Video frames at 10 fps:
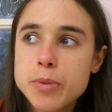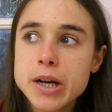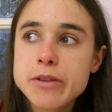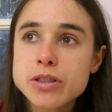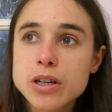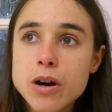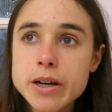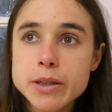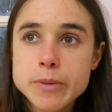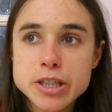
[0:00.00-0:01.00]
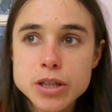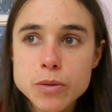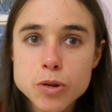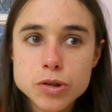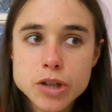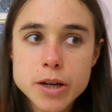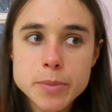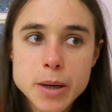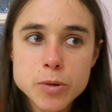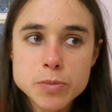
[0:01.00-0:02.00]
But it was the Lion and Witch in the
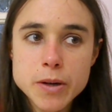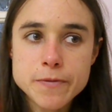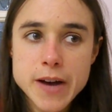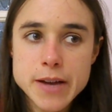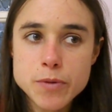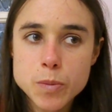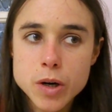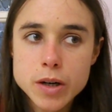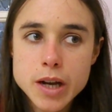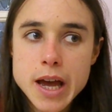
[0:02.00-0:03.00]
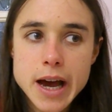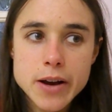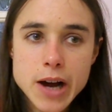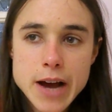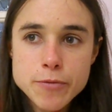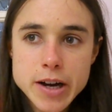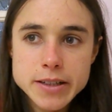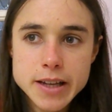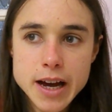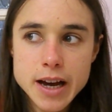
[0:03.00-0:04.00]
Wardrobe that was my favourite one, and I have
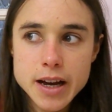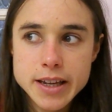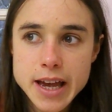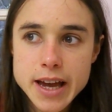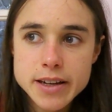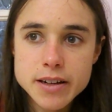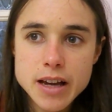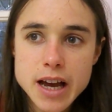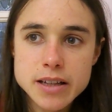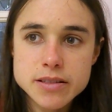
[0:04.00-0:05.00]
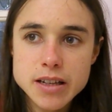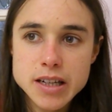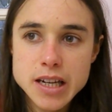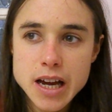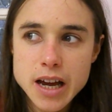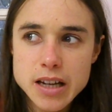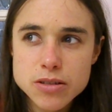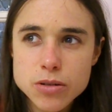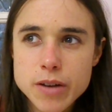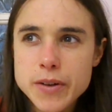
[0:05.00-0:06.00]
read that again as an
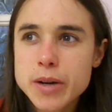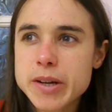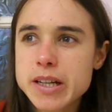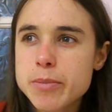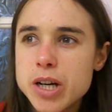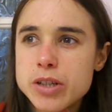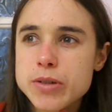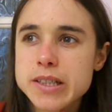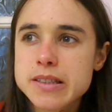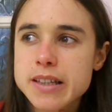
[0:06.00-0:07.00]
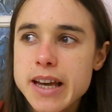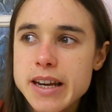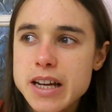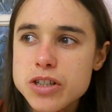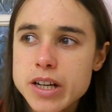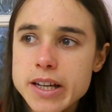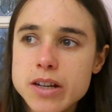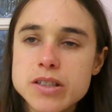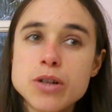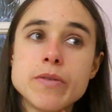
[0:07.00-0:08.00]
adult. I think I read it in my early 20s again, actually,
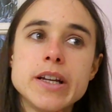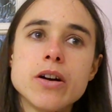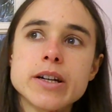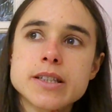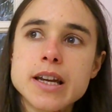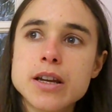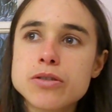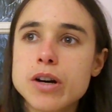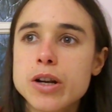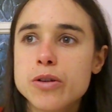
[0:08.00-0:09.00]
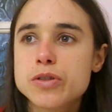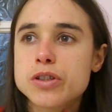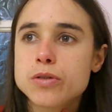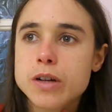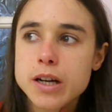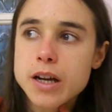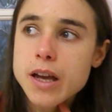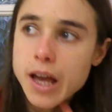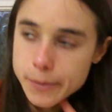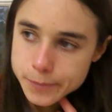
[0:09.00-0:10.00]
and I still really liked it. And I also saw the
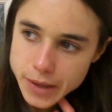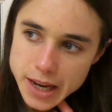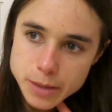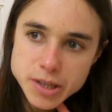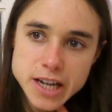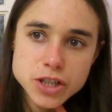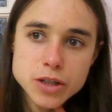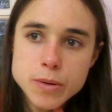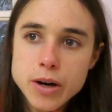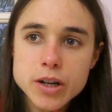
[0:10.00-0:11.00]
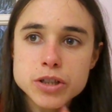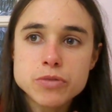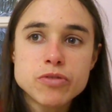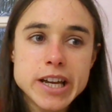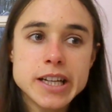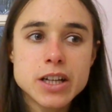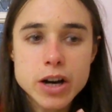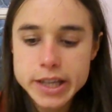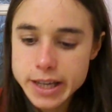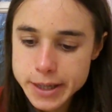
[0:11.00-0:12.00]
adaptation as well and I just really
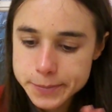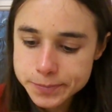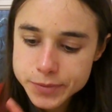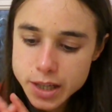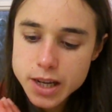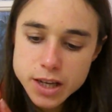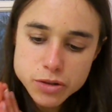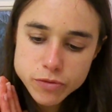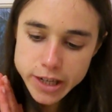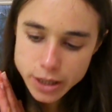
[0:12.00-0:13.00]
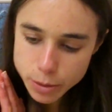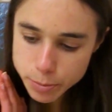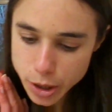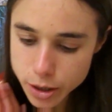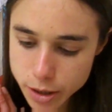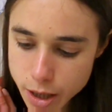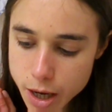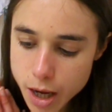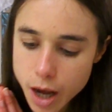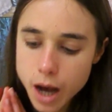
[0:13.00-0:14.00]
like it. It's a really good book.
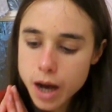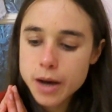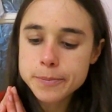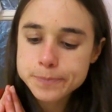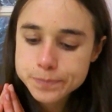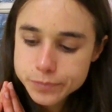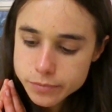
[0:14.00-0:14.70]
Um,